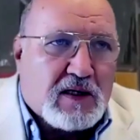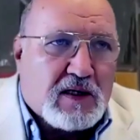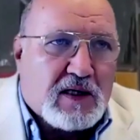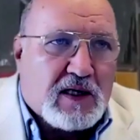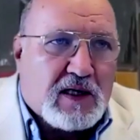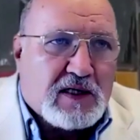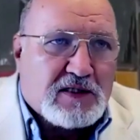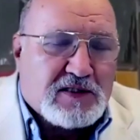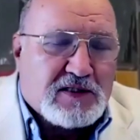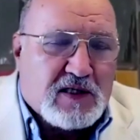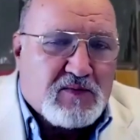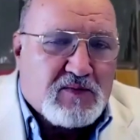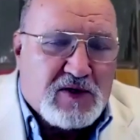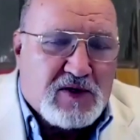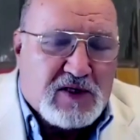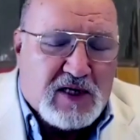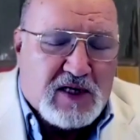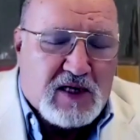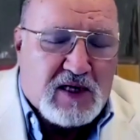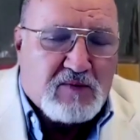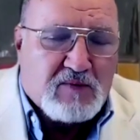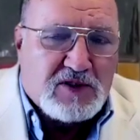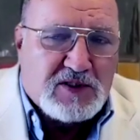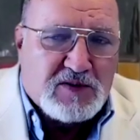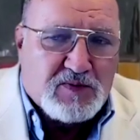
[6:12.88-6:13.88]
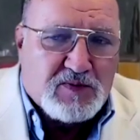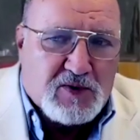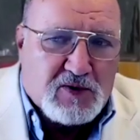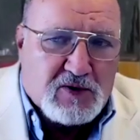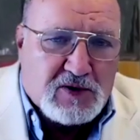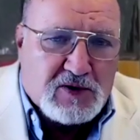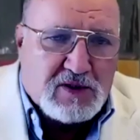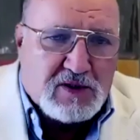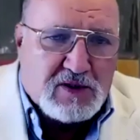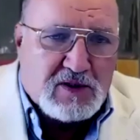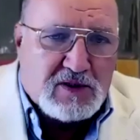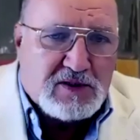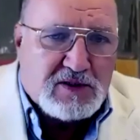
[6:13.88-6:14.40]
as I became a
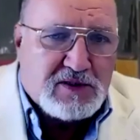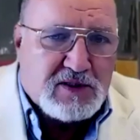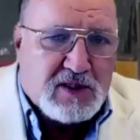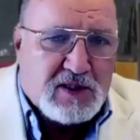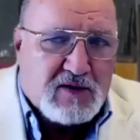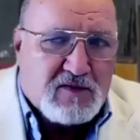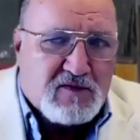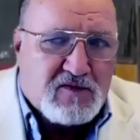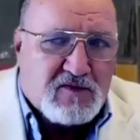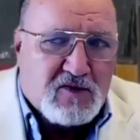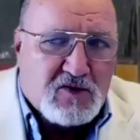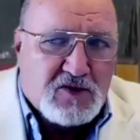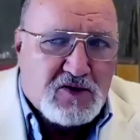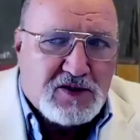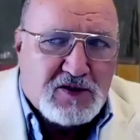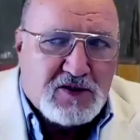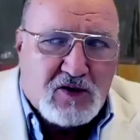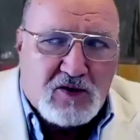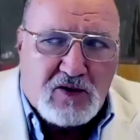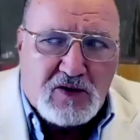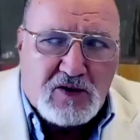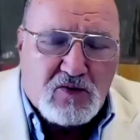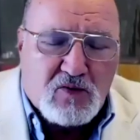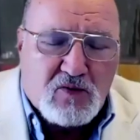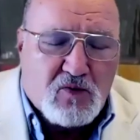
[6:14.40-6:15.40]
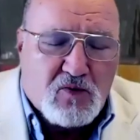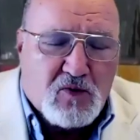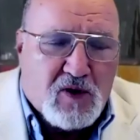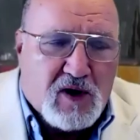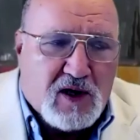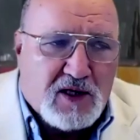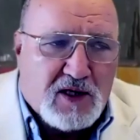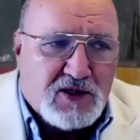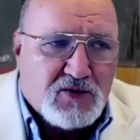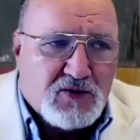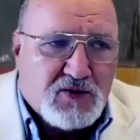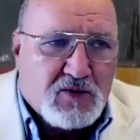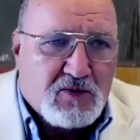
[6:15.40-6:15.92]
spiritualist and I first started to
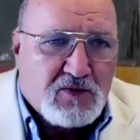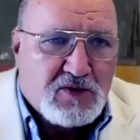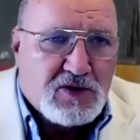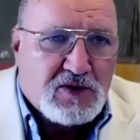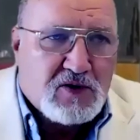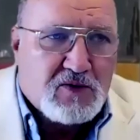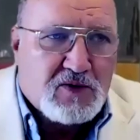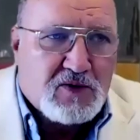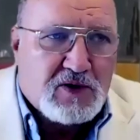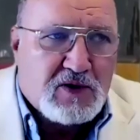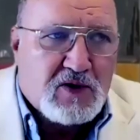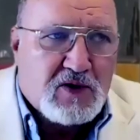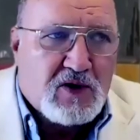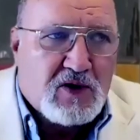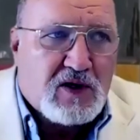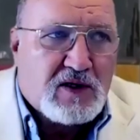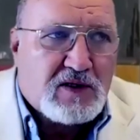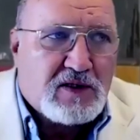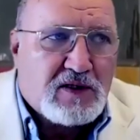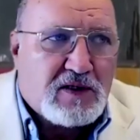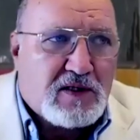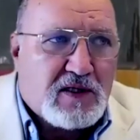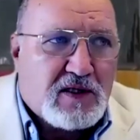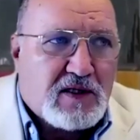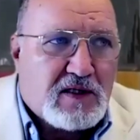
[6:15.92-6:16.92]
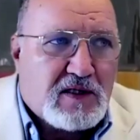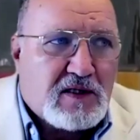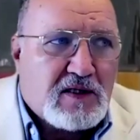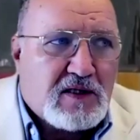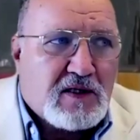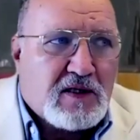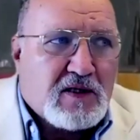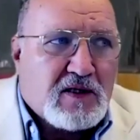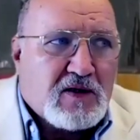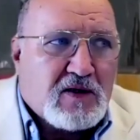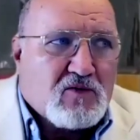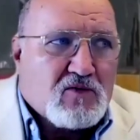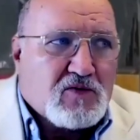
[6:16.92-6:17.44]
watch what was going on and I
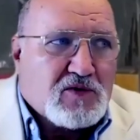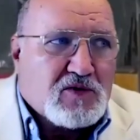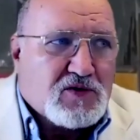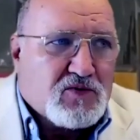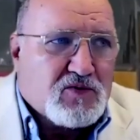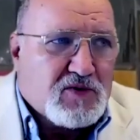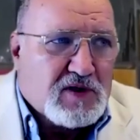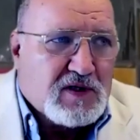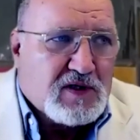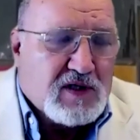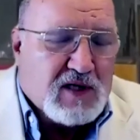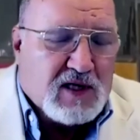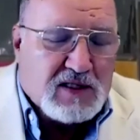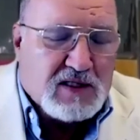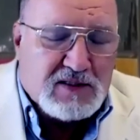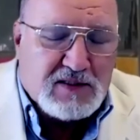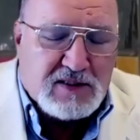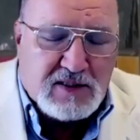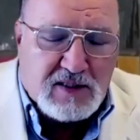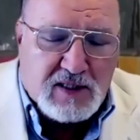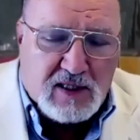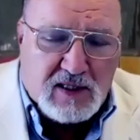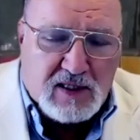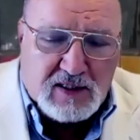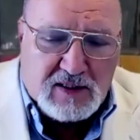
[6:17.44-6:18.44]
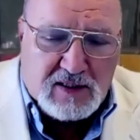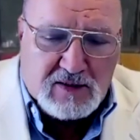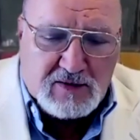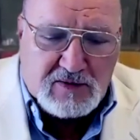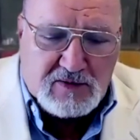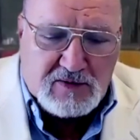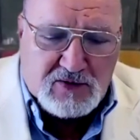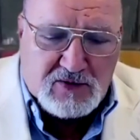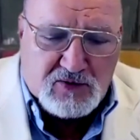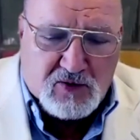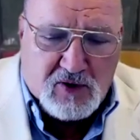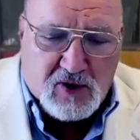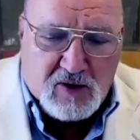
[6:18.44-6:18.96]
was realizing I could
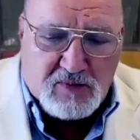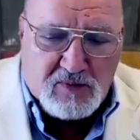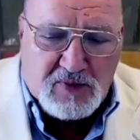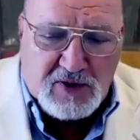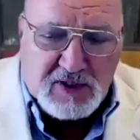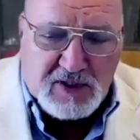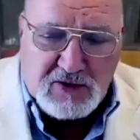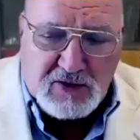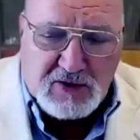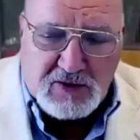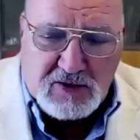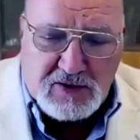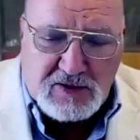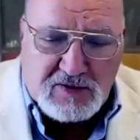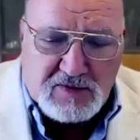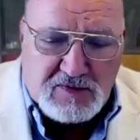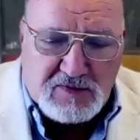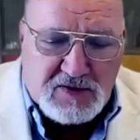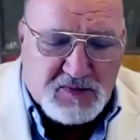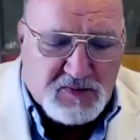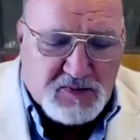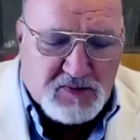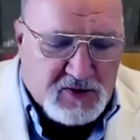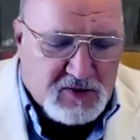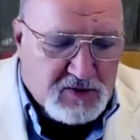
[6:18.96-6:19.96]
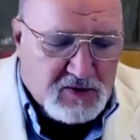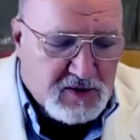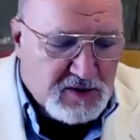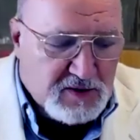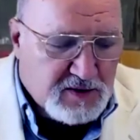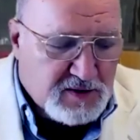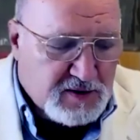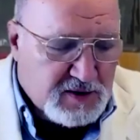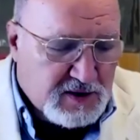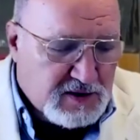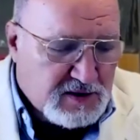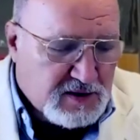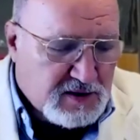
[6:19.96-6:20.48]
draw pictures of spirit and
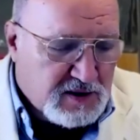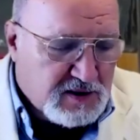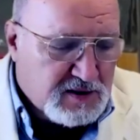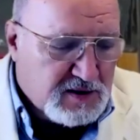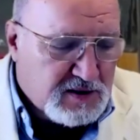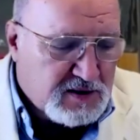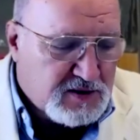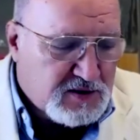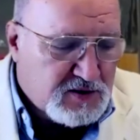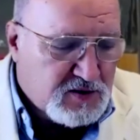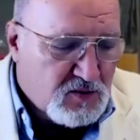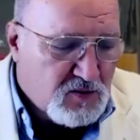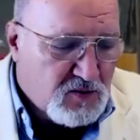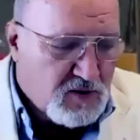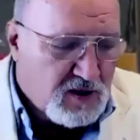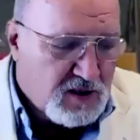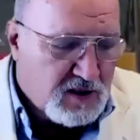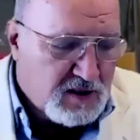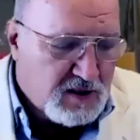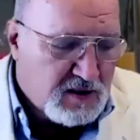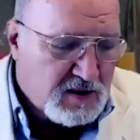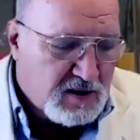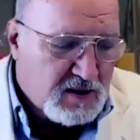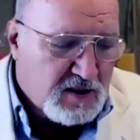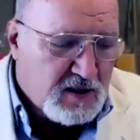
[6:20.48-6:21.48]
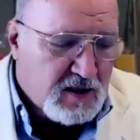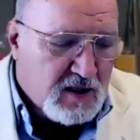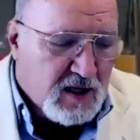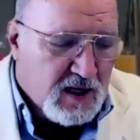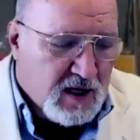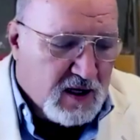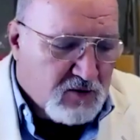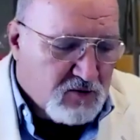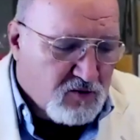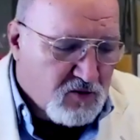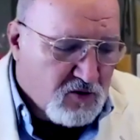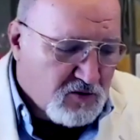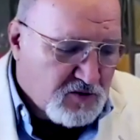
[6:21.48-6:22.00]
things like this. So I
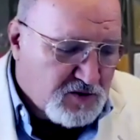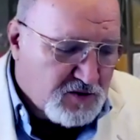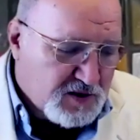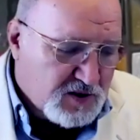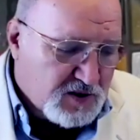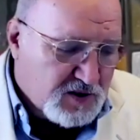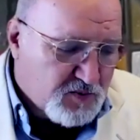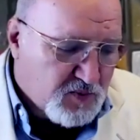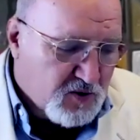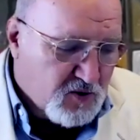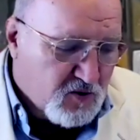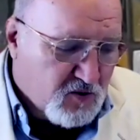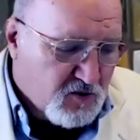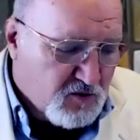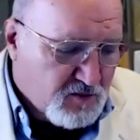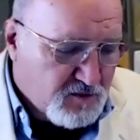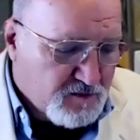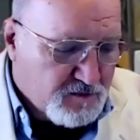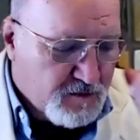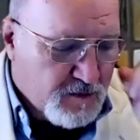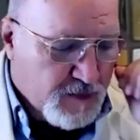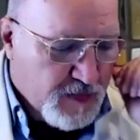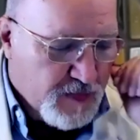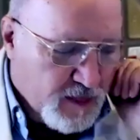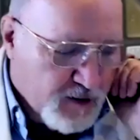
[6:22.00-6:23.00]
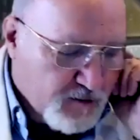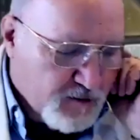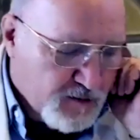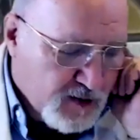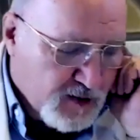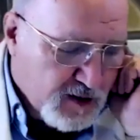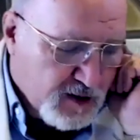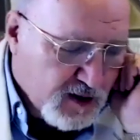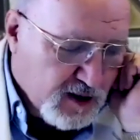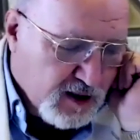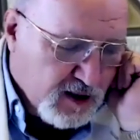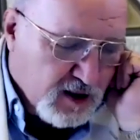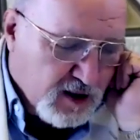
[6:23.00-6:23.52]
wrote this poem.
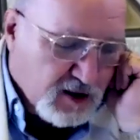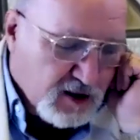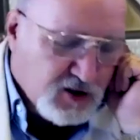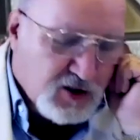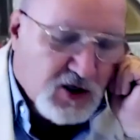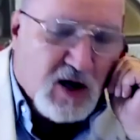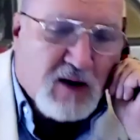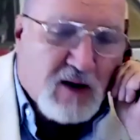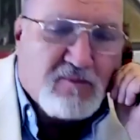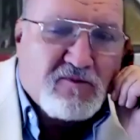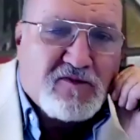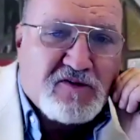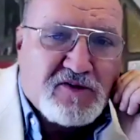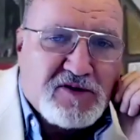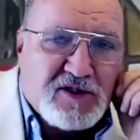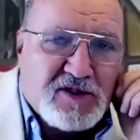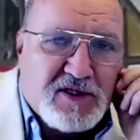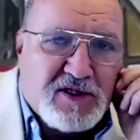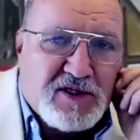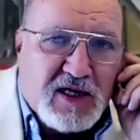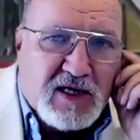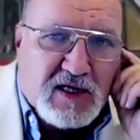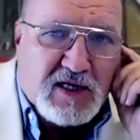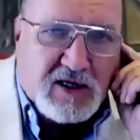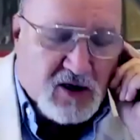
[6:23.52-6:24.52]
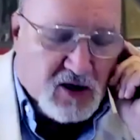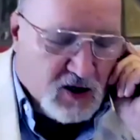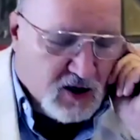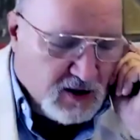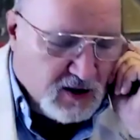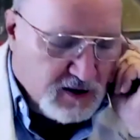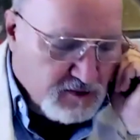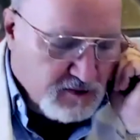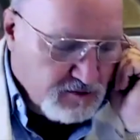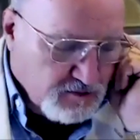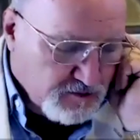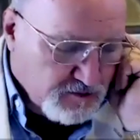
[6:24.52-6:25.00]
Job for the day, God.